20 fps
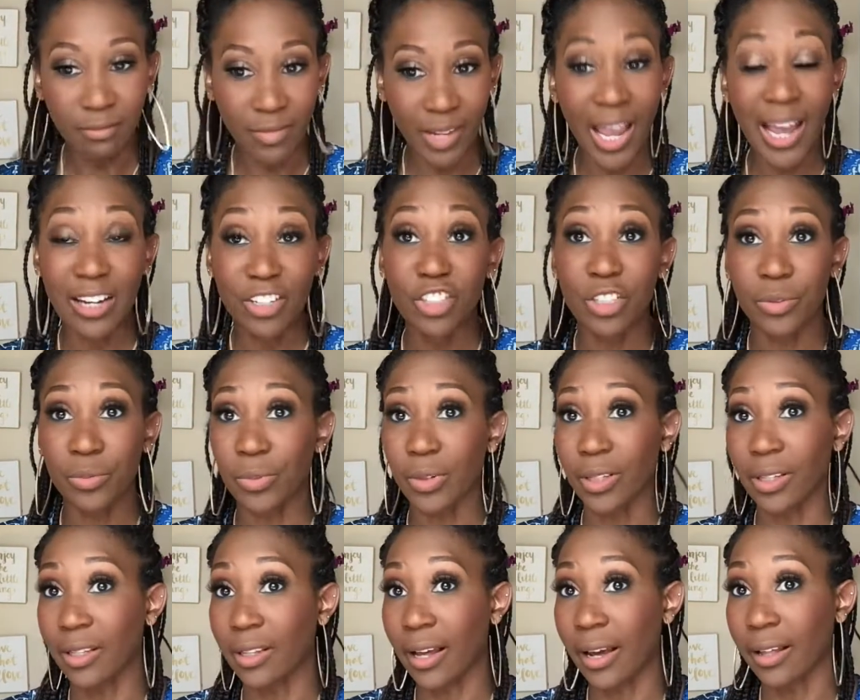I actually
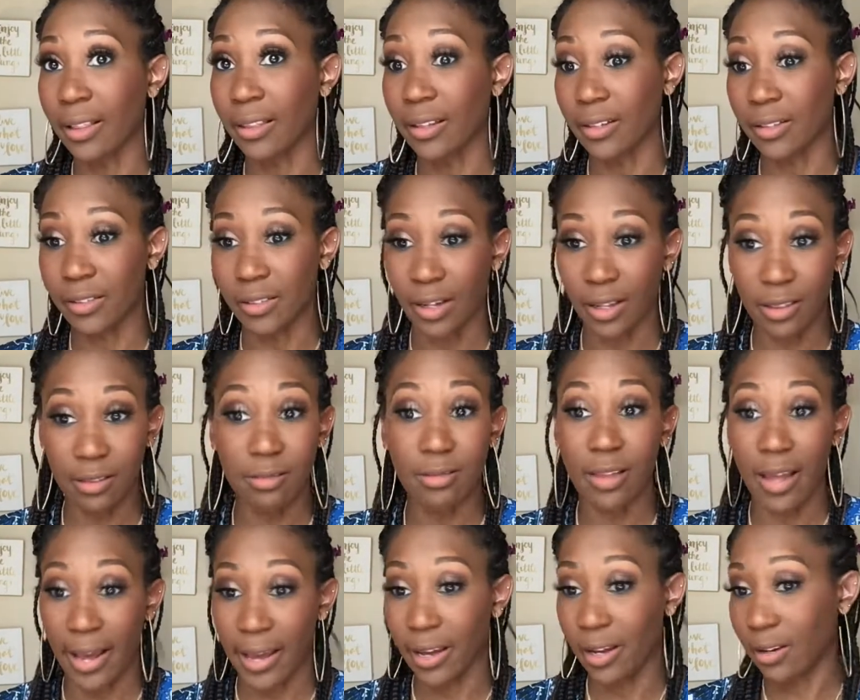really like this. I
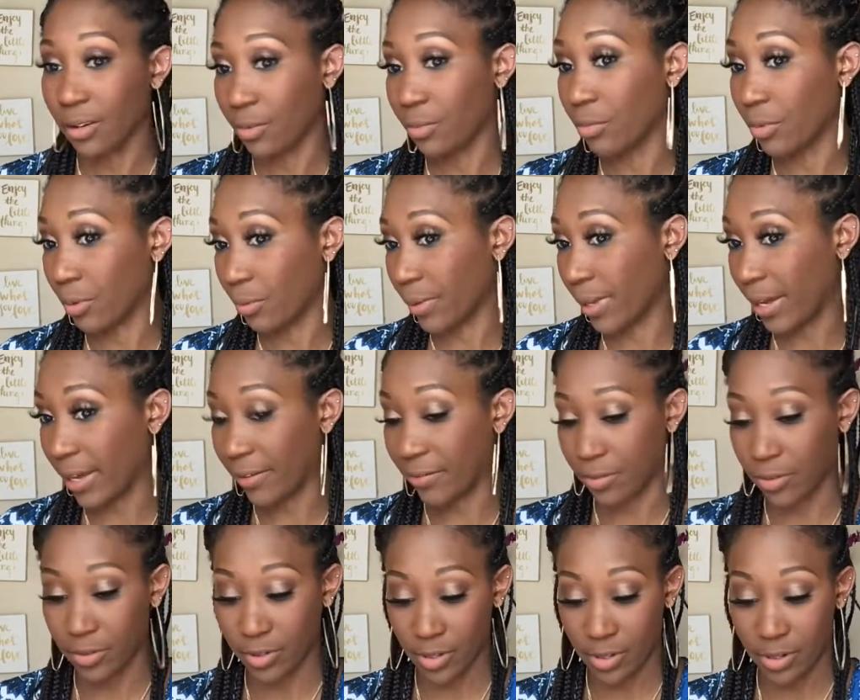like what we have
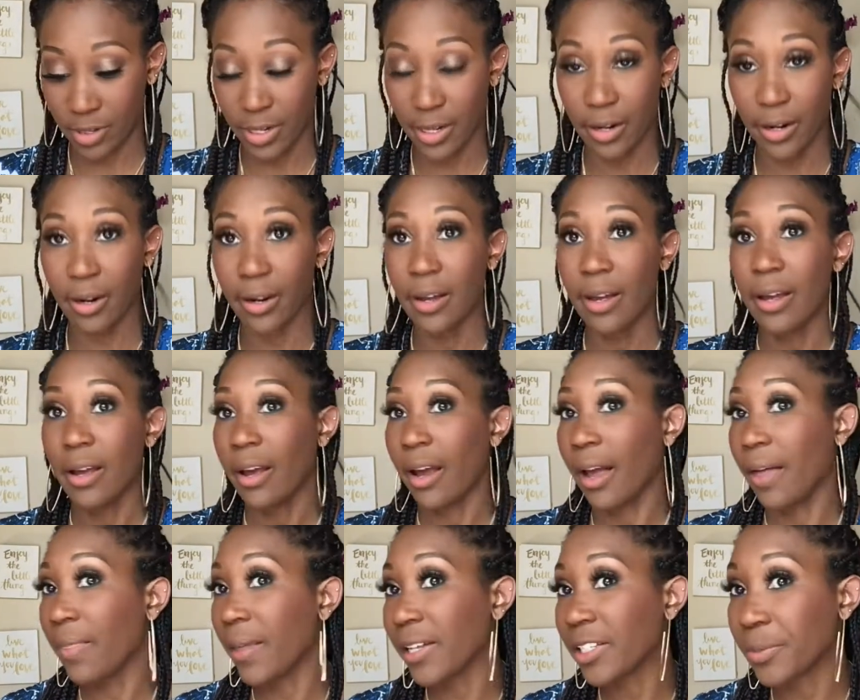going on here.
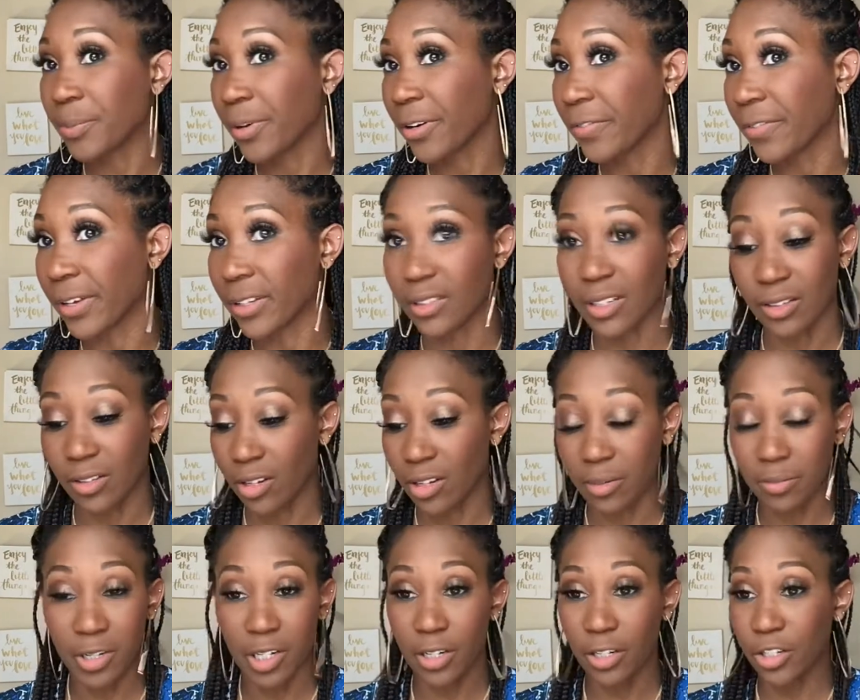And that's perfect. That's all
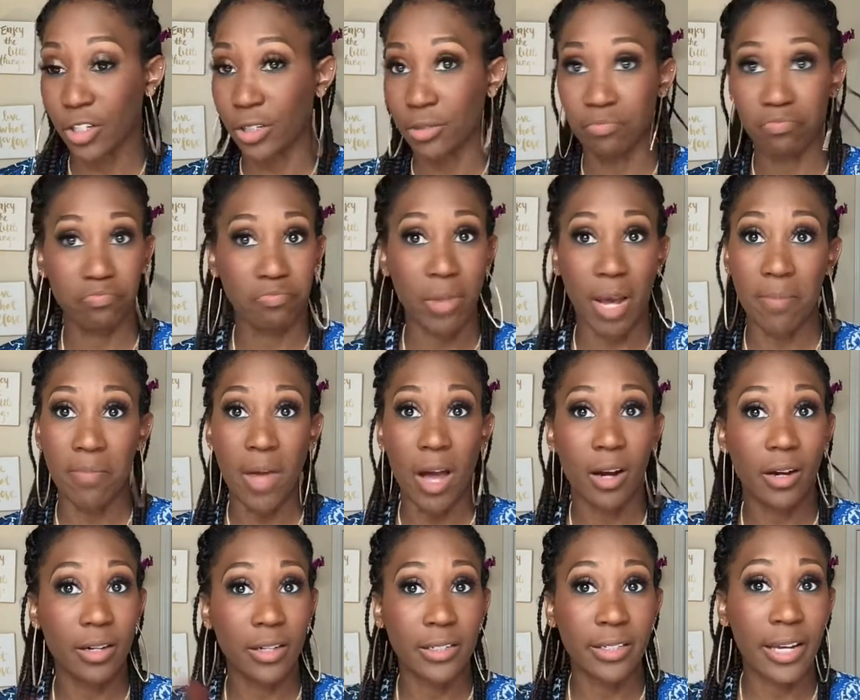I'm going to do. I'm not
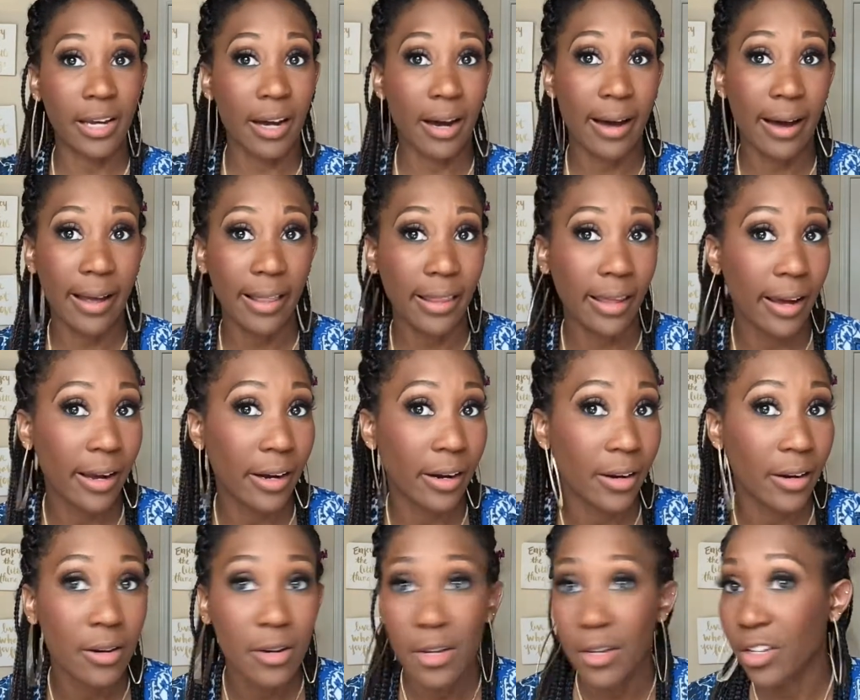going to take a
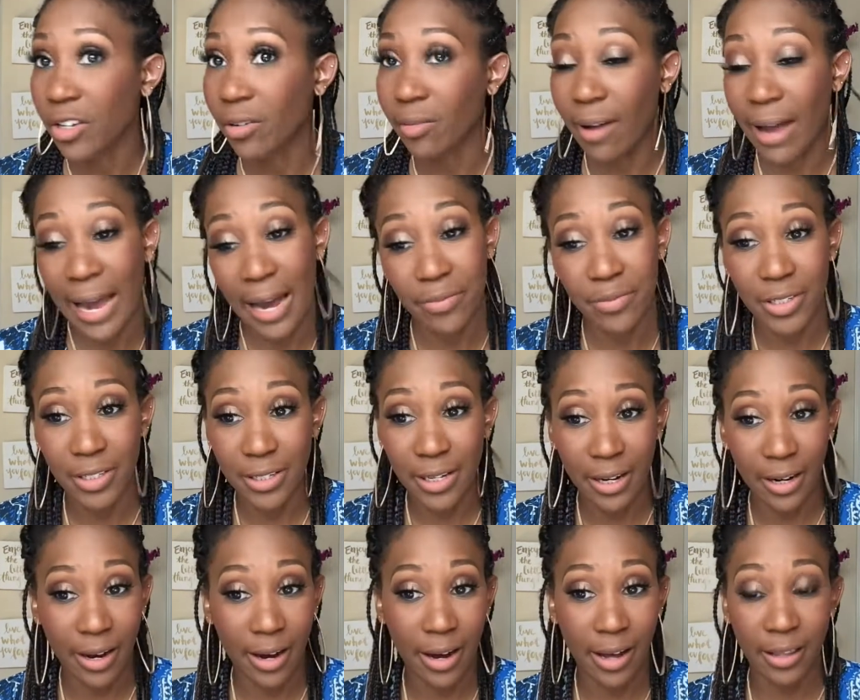highlighter. You don't have to take
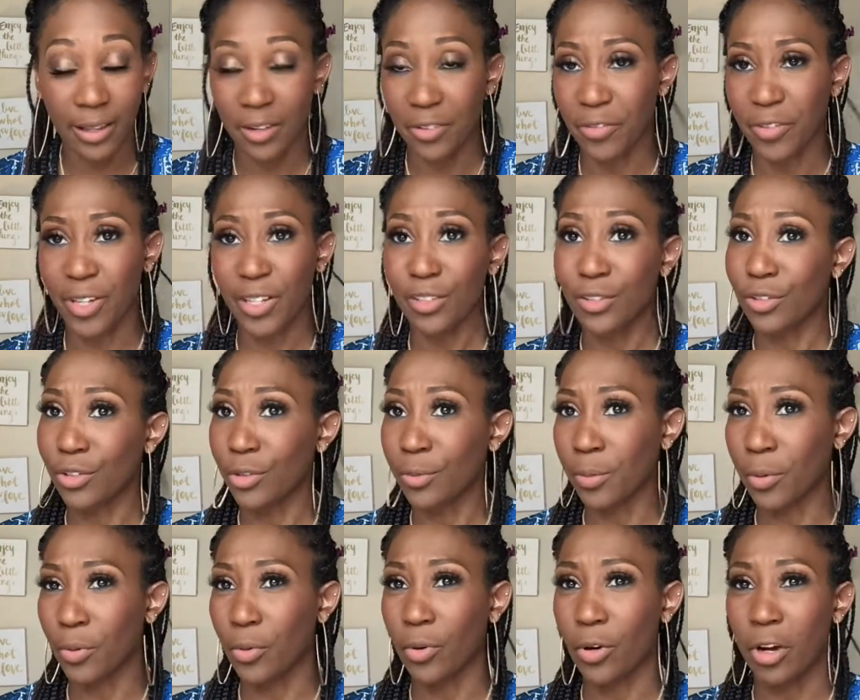a highlighter if you get
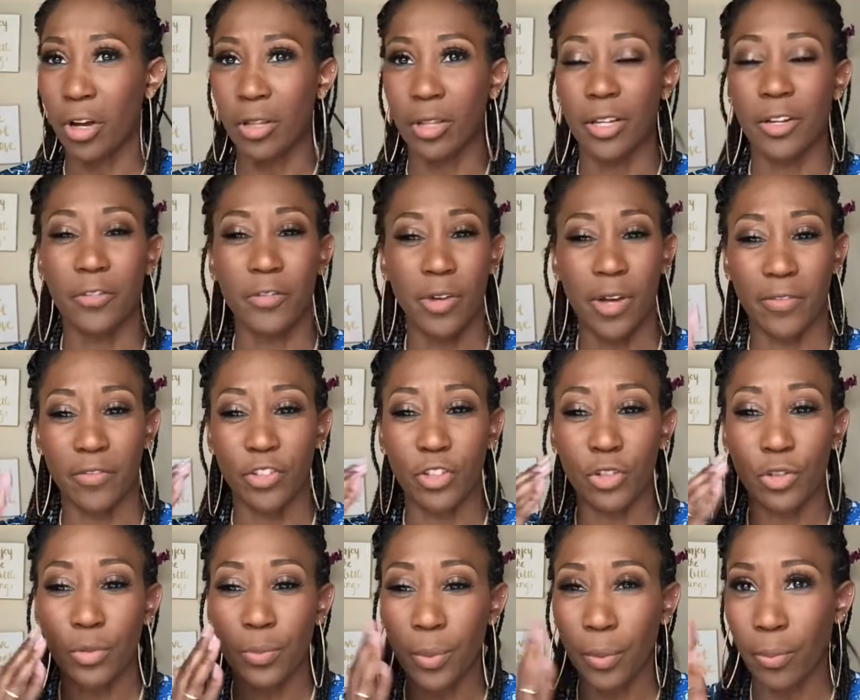super oily, if you have
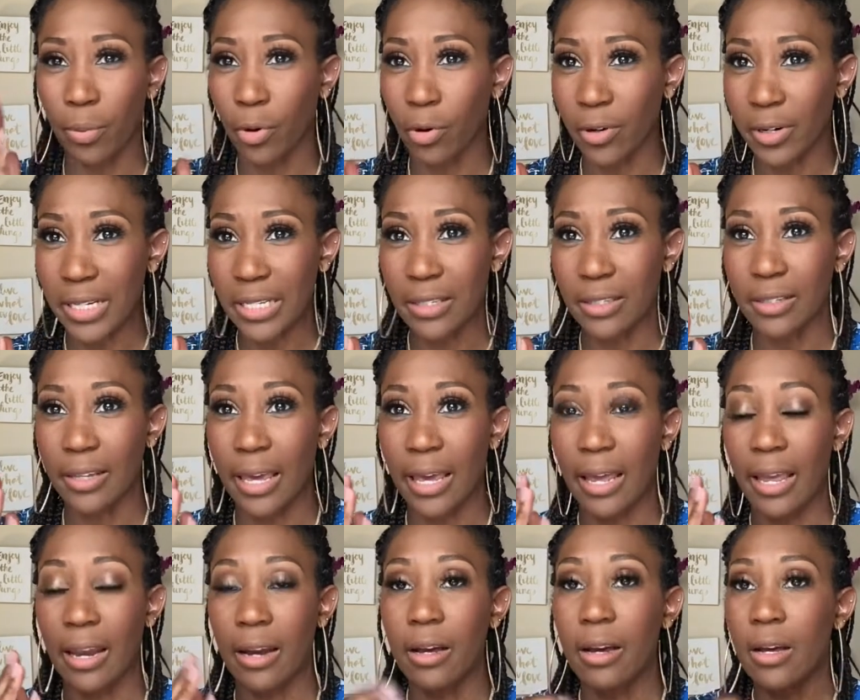super porous
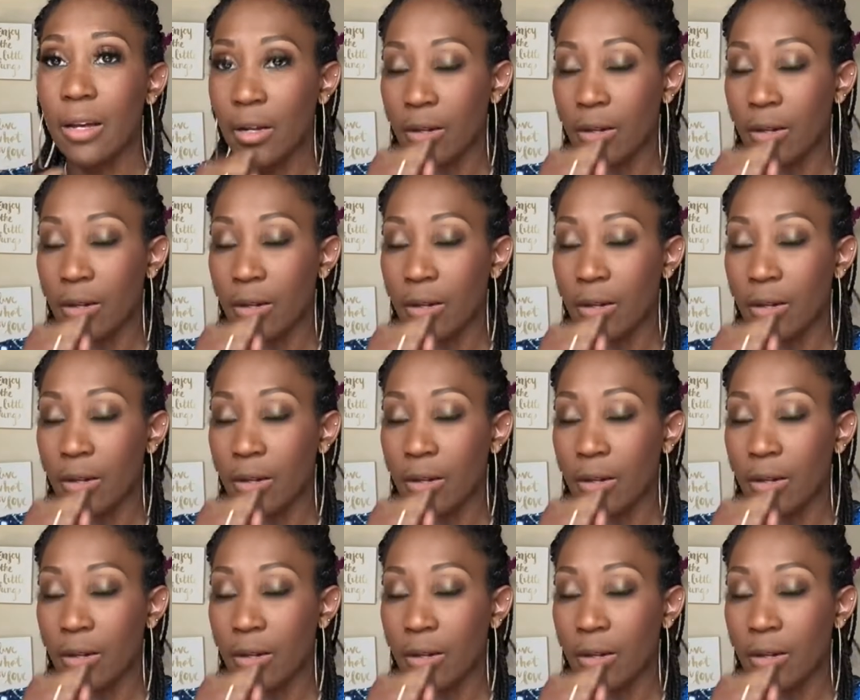skin.